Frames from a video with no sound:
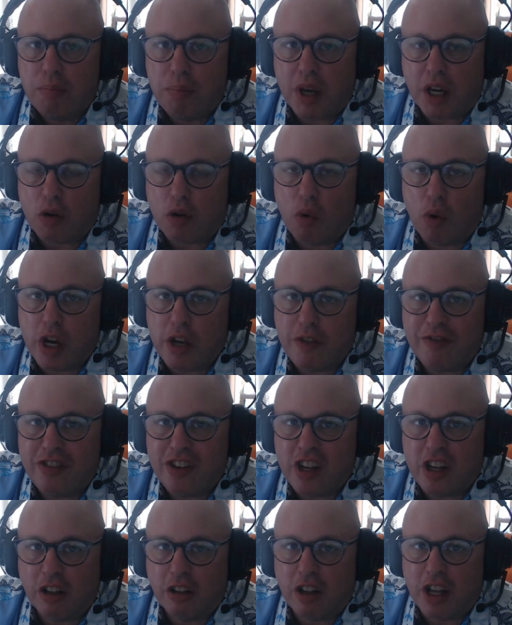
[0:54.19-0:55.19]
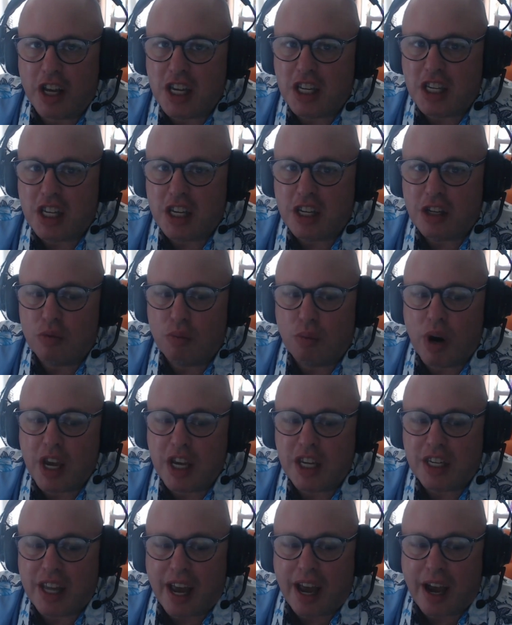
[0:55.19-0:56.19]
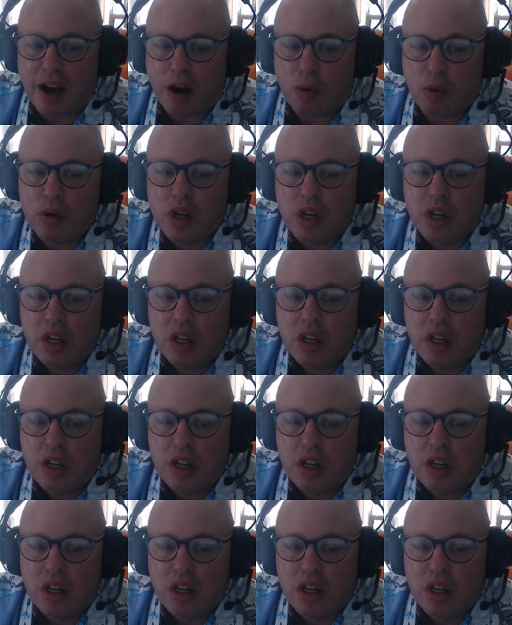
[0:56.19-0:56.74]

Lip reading: Bitcoin via Lightning right now.